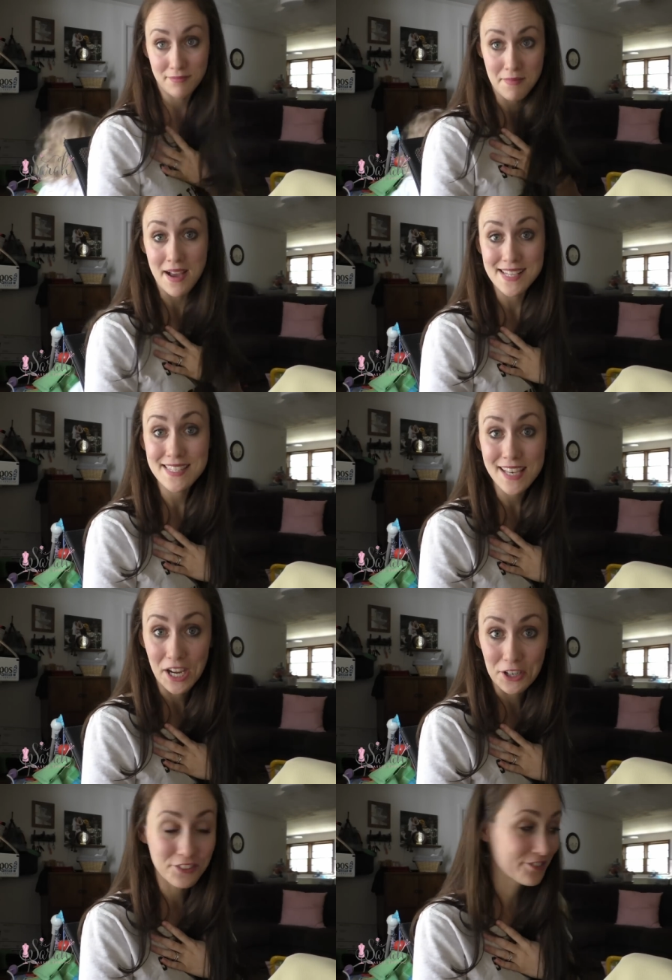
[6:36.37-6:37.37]

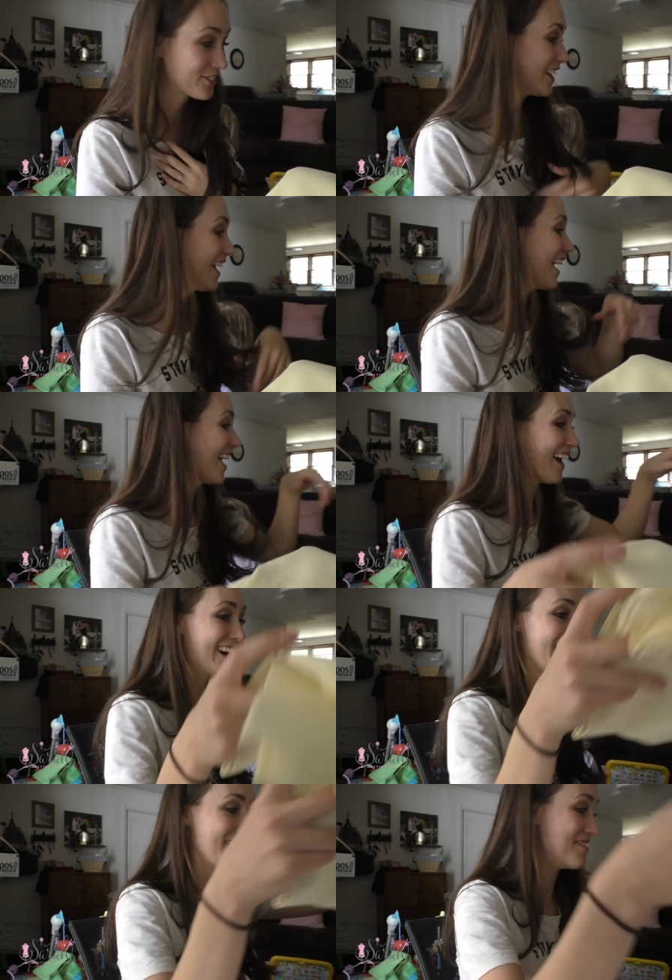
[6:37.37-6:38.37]
myself.
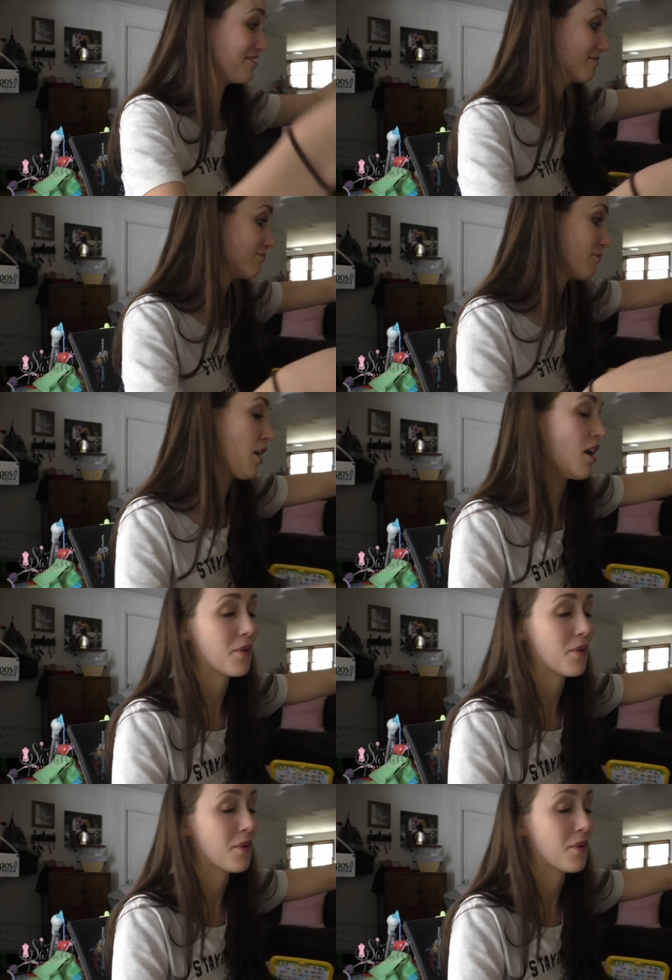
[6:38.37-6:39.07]
Um, oh